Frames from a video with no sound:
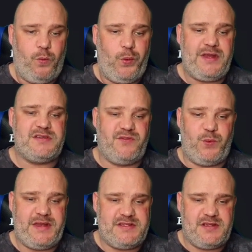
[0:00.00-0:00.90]
Winds of
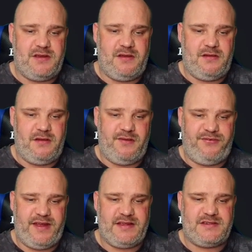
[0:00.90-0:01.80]
Winter
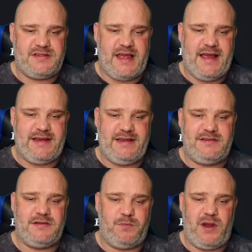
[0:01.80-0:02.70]
effect added,
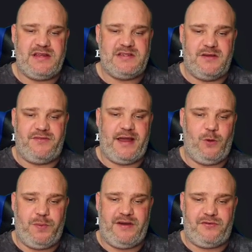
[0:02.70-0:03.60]
places a veil
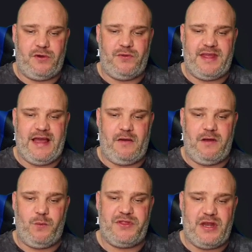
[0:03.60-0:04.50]
buff on the ally
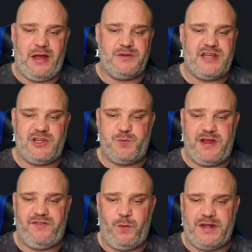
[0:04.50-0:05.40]
with the lowest
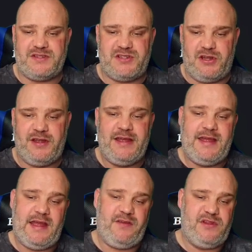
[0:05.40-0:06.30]
HP for 1 turn
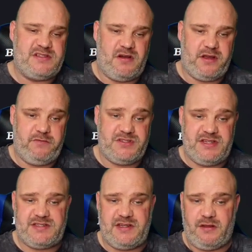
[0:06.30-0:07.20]
if the target
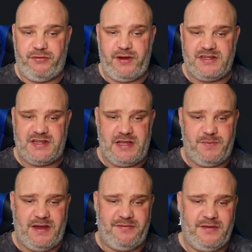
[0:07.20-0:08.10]
resisted the freeze
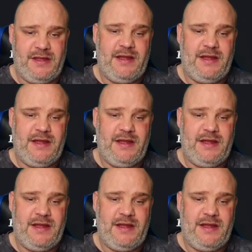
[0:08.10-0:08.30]
debuff.